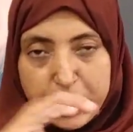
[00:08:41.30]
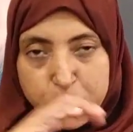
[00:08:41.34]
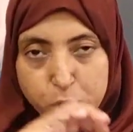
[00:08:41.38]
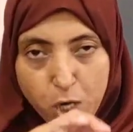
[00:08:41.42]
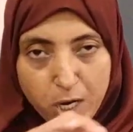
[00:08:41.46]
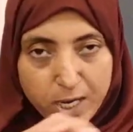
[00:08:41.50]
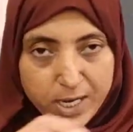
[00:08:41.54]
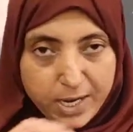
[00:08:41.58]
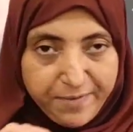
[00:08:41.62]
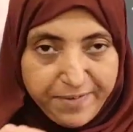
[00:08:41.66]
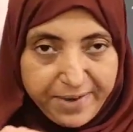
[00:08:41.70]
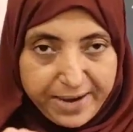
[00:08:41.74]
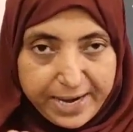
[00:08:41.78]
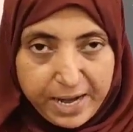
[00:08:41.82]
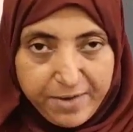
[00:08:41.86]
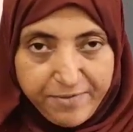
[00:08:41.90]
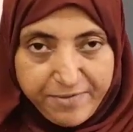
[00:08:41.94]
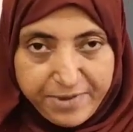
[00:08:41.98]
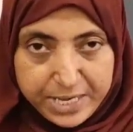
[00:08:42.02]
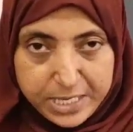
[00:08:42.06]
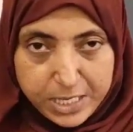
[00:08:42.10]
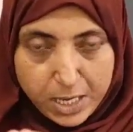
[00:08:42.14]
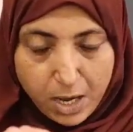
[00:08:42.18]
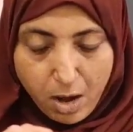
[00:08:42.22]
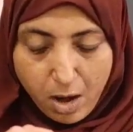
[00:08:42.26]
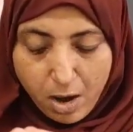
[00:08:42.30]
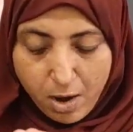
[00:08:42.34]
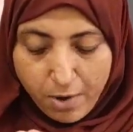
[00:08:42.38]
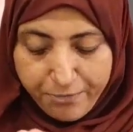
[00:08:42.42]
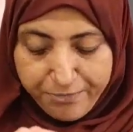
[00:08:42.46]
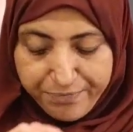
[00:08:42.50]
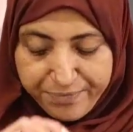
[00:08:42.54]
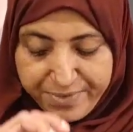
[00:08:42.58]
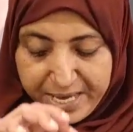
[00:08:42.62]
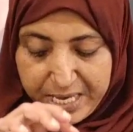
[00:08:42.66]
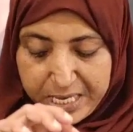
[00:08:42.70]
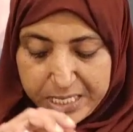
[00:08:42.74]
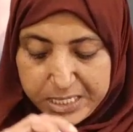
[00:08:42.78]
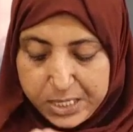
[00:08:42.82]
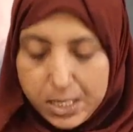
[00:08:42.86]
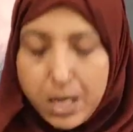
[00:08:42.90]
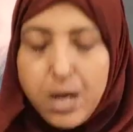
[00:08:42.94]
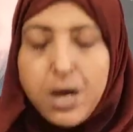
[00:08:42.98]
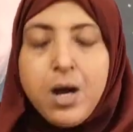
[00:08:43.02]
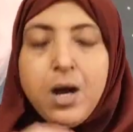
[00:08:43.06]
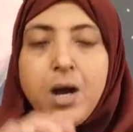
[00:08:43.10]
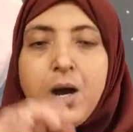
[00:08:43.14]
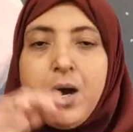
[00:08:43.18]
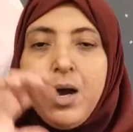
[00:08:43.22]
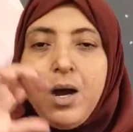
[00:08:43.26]
geographical feature of this
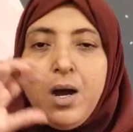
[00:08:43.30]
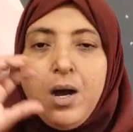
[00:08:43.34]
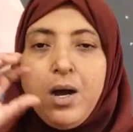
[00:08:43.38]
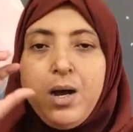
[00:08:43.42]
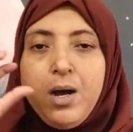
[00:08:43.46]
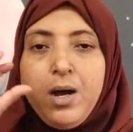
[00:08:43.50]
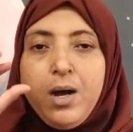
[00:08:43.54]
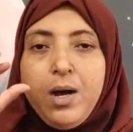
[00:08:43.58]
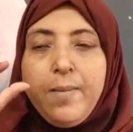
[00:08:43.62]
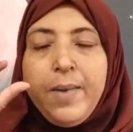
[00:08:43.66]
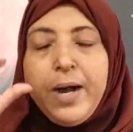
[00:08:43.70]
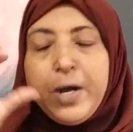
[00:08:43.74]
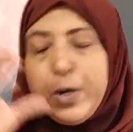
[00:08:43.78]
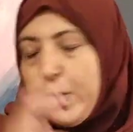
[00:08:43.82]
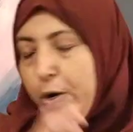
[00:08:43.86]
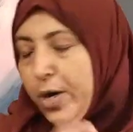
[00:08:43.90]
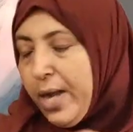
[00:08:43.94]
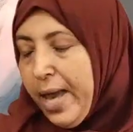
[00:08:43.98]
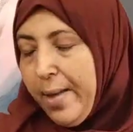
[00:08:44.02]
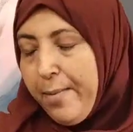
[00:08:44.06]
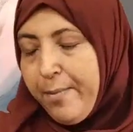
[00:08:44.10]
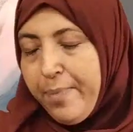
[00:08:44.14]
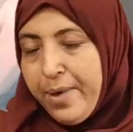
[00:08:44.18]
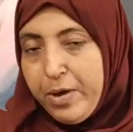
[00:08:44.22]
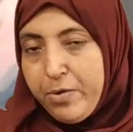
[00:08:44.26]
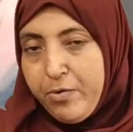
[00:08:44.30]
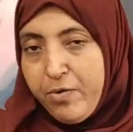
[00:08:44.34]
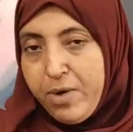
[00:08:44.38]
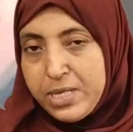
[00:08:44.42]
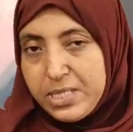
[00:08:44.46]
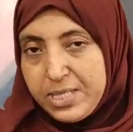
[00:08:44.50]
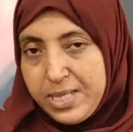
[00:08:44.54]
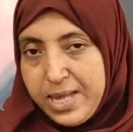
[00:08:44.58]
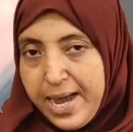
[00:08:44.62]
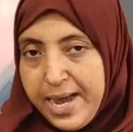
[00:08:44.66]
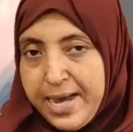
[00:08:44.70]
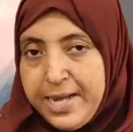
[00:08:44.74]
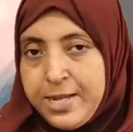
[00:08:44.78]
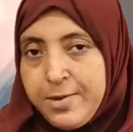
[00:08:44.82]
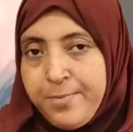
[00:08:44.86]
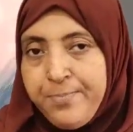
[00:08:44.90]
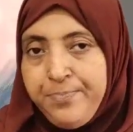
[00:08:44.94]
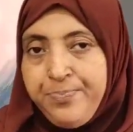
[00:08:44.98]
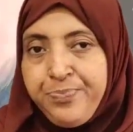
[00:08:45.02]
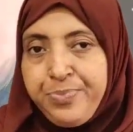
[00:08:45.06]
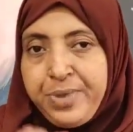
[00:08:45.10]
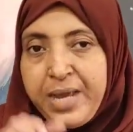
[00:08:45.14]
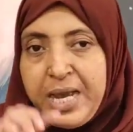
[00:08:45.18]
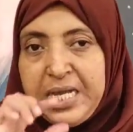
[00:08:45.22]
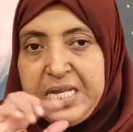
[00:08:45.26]
Mongol Empire was
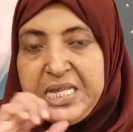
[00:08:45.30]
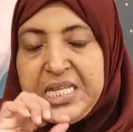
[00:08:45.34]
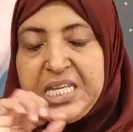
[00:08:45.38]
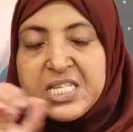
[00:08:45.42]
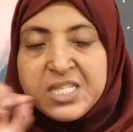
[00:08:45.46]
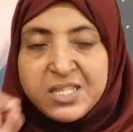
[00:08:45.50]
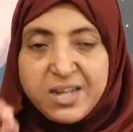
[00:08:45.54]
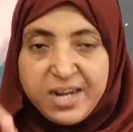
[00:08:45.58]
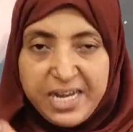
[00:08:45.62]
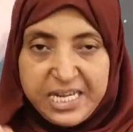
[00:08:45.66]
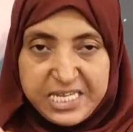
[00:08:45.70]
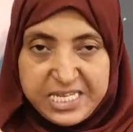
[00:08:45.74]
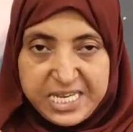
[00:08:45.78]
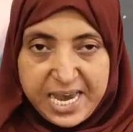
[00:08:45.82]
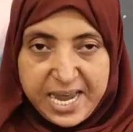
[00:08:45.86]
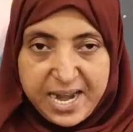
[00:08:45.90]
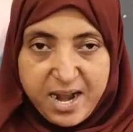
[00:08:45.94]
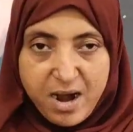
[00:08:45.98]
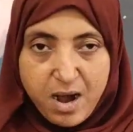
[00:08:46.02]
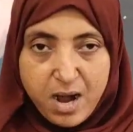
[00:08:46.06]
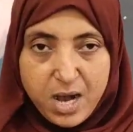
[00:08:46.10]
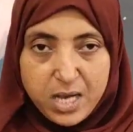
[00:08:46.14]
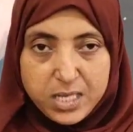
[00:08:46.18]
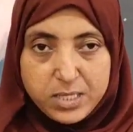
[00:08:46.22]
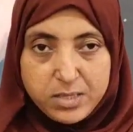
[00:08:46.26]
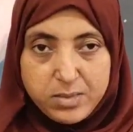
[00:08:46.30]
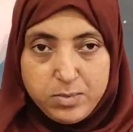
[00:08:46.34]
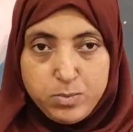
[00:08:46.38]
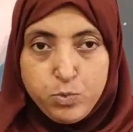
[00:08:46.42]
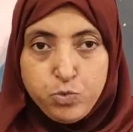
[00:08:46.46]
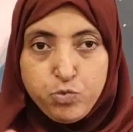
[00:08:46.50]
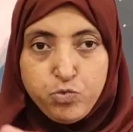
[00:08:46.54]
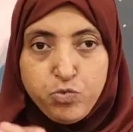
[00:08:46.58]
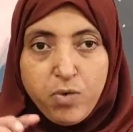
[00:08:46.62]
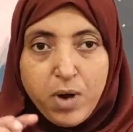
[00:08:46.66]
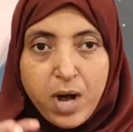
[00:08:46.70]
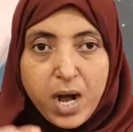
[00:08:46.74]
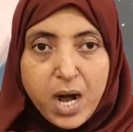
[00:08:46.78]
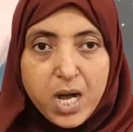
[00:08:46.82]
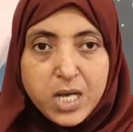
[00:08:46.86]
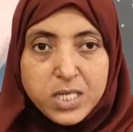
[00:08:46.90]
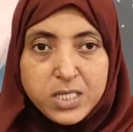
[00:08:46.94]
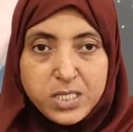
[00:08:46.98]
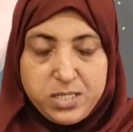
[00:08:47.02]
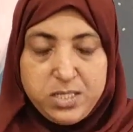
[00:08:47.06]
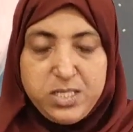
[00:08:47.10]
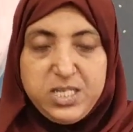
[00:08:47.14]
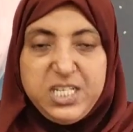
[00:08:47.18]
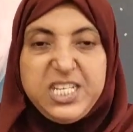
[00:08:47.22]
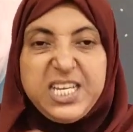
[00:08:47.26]
that this region has
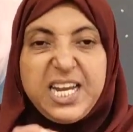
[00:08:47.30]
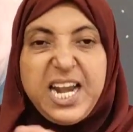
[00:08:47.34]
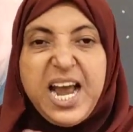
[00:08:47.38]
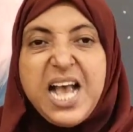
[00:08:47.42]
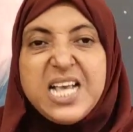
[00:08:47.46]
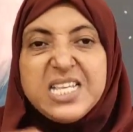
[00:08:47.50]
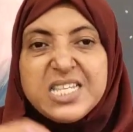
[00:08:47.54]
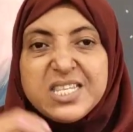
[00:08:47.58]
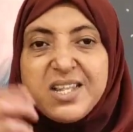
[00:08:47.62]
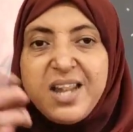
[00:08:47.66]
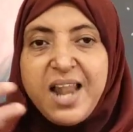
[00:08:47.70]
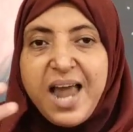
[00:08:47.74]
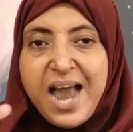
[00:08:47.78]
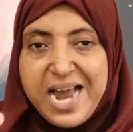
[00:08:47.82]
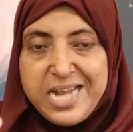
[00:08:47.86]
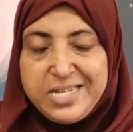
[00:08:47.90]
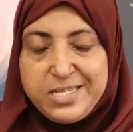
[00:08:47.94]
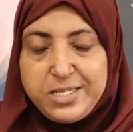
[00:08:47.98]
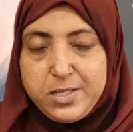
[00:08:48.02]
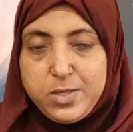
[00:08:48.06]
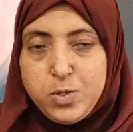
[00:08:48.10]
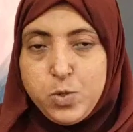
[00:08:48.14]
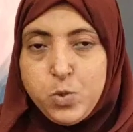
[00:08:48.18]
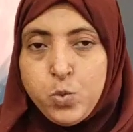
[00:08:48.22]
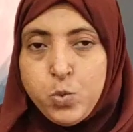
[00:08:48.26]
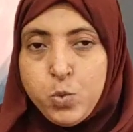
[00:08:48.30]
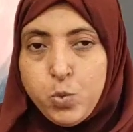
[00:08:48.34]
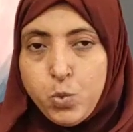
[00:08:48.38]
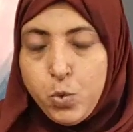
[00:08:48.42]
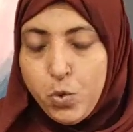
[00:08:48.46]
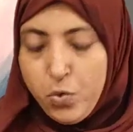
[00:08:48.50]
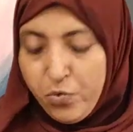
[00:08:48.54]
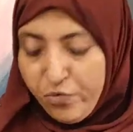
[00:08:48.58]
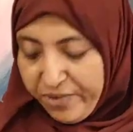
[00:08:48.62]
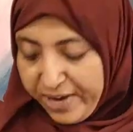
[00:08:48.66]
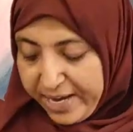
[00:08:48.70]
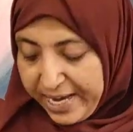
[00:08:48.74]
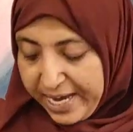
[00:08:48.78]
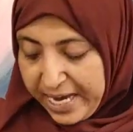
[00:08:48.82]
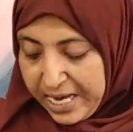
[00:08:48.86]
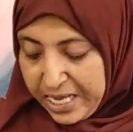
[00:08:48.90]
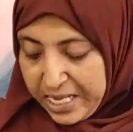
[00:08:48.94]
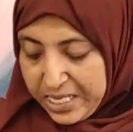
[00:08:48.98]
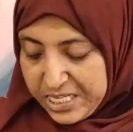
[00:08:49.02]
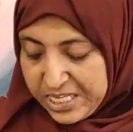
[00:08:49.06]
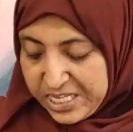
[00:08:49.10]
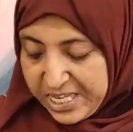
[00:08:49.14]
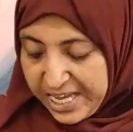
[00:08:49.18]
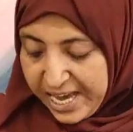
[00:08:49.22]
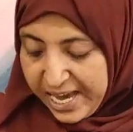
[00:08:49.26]
vast grasslands, or we
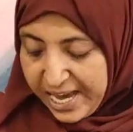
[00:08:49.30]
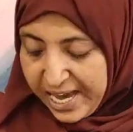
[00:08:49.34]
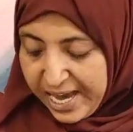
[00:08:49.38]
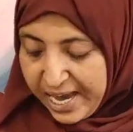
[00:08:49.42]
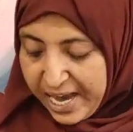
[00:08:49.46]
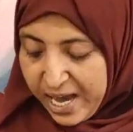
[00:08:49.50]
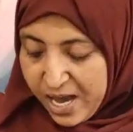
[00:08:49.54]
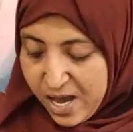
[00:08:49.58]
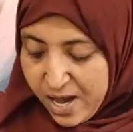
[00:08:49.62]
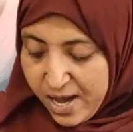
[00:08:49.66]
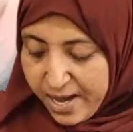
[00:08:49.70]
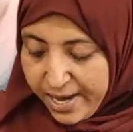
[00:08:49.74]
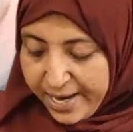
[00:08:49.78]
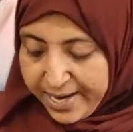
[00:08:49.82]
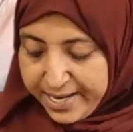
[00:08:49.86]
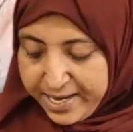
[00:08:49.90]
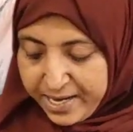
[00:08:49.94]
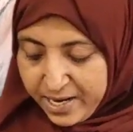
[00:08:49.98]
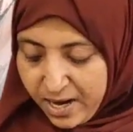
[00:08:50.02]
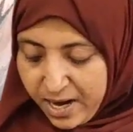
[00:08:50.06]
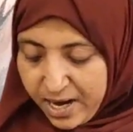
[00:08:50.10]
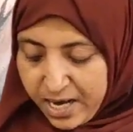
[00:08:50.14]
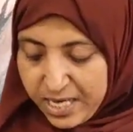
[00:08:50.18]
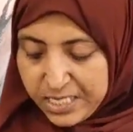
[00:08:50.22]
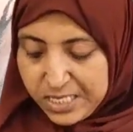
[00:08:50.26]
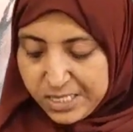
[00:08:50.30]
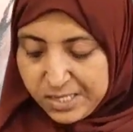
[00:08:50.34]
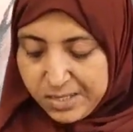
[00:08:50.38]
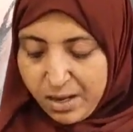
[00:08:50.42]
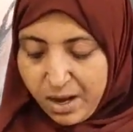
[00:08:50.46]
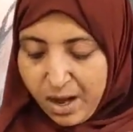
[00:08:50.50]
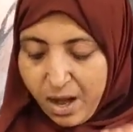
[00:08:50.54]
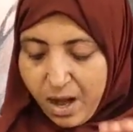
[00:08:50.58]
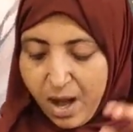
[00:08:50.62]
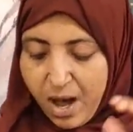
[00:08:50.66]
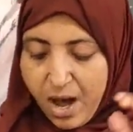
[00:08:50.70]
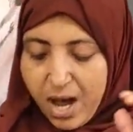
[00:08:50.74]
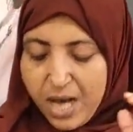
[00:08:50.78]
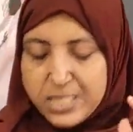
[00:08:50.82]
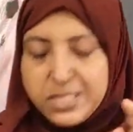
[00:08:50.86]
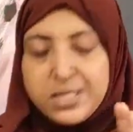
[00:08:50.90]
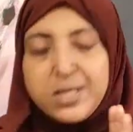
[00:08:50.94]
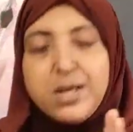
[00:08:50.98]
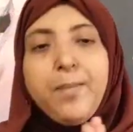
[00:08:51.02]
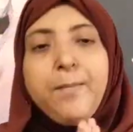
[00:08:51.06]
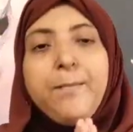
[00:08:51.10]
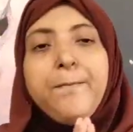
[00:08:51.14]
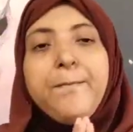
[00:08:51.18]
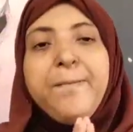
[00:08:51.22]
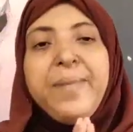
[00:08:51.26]
can say it has
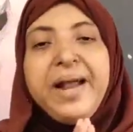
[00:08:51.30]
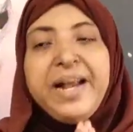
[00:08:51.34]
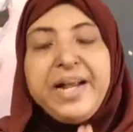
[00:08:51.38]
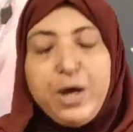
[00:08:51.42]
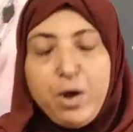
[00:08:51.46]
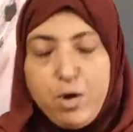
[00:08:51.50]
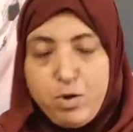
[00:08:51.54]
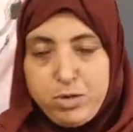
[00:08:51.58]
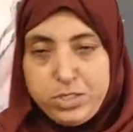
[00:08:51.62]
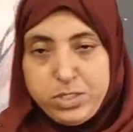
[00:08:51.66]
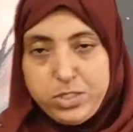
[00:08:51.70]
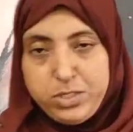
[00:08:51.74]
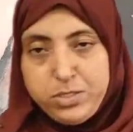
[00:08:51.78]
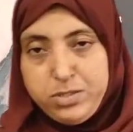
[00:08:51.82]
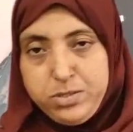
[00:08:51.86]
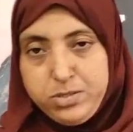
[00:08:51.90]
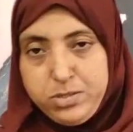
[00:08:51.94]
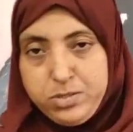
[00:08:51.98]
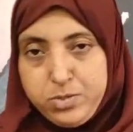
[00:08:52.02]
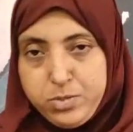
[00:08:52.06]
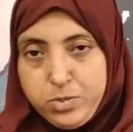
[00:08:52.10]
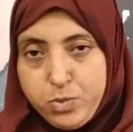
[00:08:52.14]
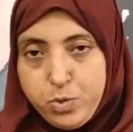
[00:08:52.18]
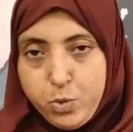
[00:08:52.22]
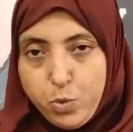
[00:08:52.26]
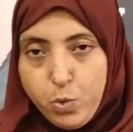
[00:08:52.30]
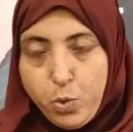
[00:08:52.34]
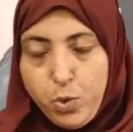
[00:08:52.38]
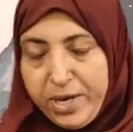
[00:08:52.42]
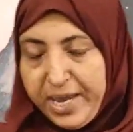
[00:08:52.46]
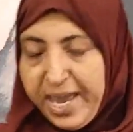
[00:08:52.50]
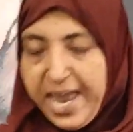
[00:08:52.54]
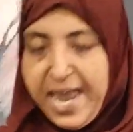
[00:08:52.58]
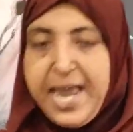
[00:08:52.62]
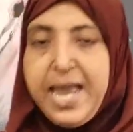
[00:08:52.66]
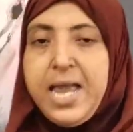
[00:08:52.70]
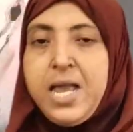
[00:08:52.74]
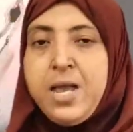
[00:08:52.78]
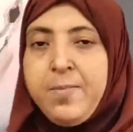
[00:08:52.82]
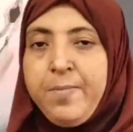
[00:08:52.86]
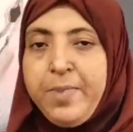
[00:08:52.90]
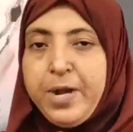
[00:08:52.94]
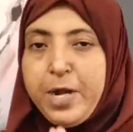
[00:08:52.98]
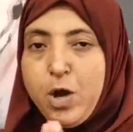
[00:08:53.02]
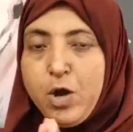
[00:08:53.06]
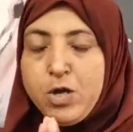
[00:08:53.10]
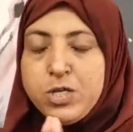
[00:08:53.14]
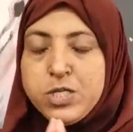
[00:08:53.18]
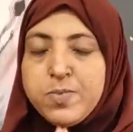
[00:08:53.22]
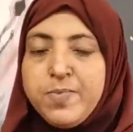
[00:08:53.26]
vast meadows. Okay,
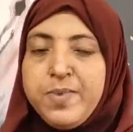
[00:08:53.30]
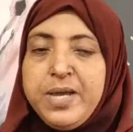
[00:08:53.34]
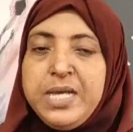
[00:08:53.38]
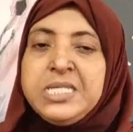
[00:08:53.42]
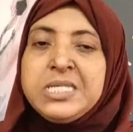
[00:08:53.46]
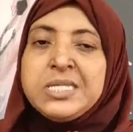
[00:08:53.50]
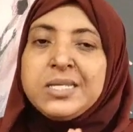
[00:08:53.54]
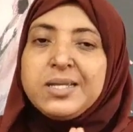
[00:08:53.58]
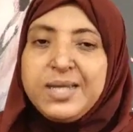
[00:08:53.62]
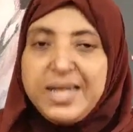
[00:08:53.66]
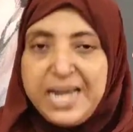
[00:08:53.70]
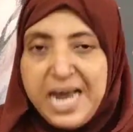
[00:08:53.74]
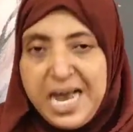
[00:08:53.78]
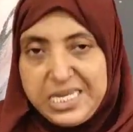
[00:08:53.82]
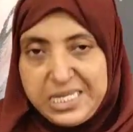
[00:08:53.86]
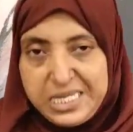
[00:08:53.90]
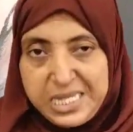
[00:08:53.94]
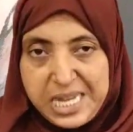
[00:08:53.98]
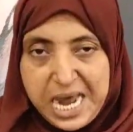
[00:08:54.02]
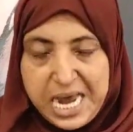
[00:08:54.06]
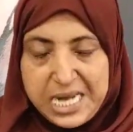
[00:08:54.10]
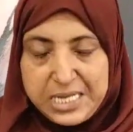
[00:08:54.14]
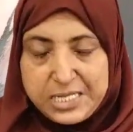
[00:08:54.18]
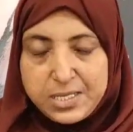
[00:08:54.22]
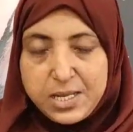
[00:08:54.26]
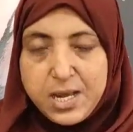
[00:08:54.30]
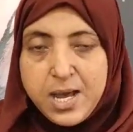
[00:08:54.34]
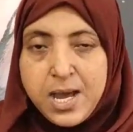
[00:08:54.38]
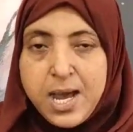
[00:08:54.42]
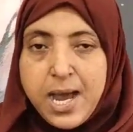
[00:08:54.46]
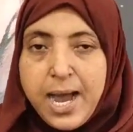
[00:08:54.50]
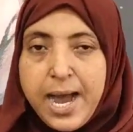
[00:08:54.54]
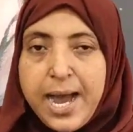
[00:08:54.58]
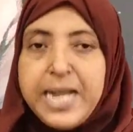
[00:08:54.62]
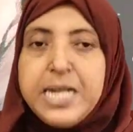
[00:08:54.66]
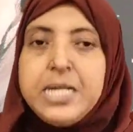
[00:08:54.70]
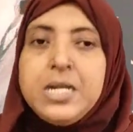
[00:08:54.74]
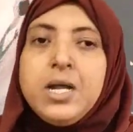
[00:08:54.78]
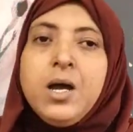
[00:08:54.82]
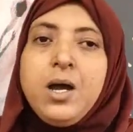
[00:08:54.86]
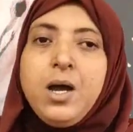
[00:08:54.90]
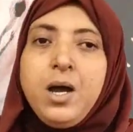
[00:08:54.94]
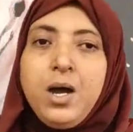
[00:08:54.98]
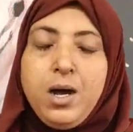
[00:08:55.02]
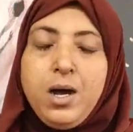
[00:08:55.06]
meadows means grasslands, and